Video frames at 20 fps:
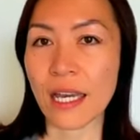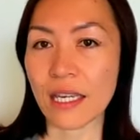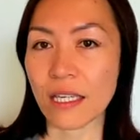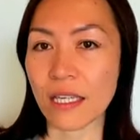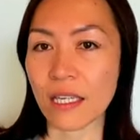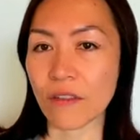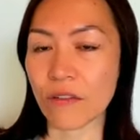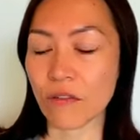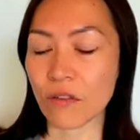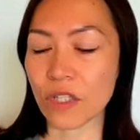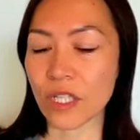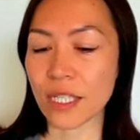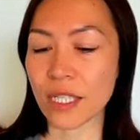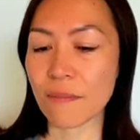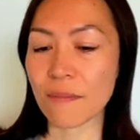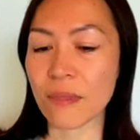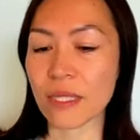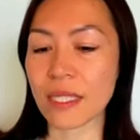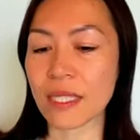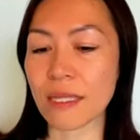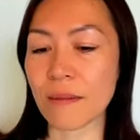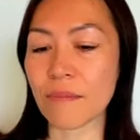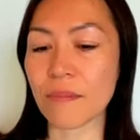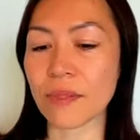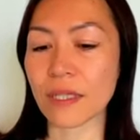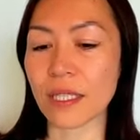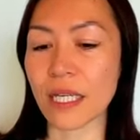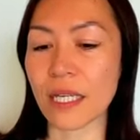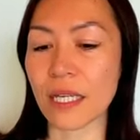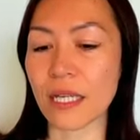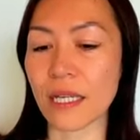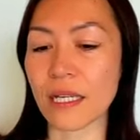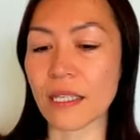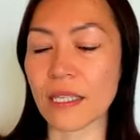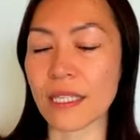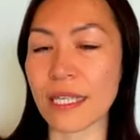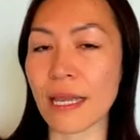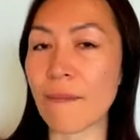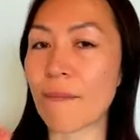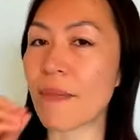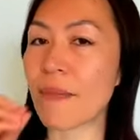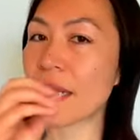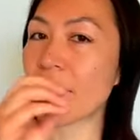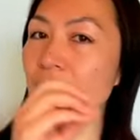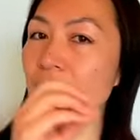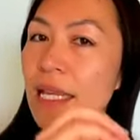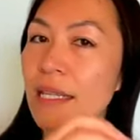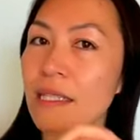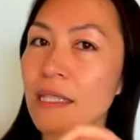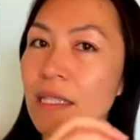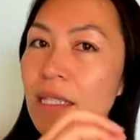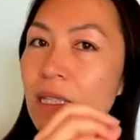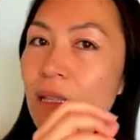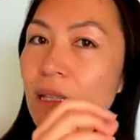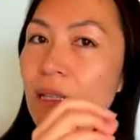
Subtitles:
You're simply stepping into the